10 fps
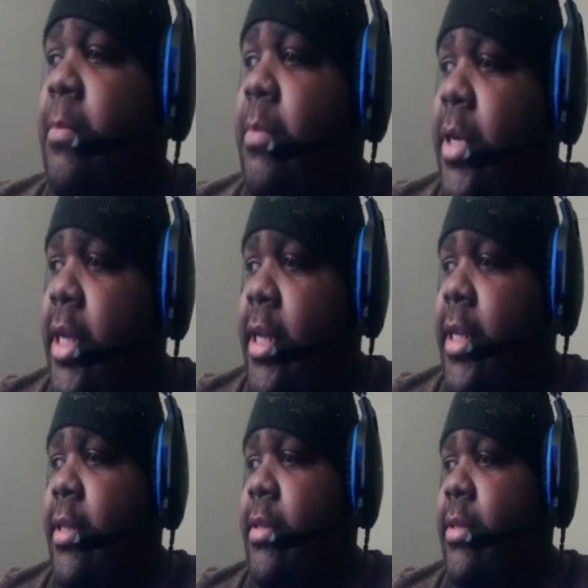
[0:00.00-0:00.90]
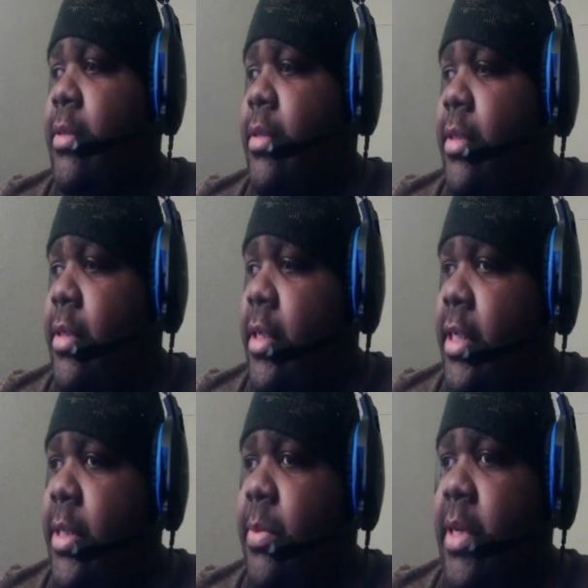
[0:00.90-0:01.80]
but it
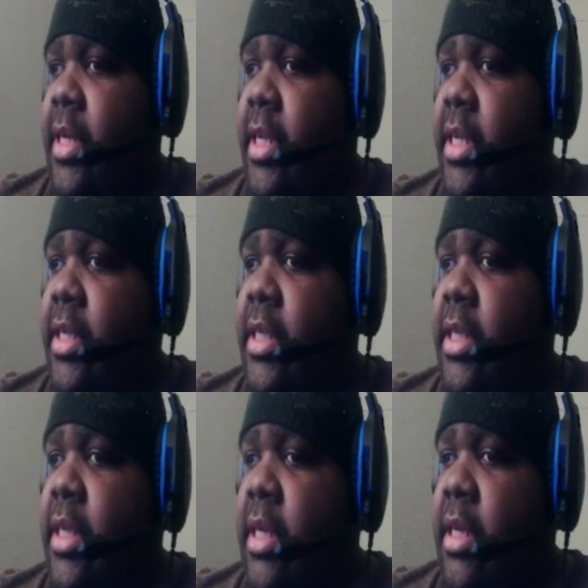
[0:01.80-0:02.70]
is what it is.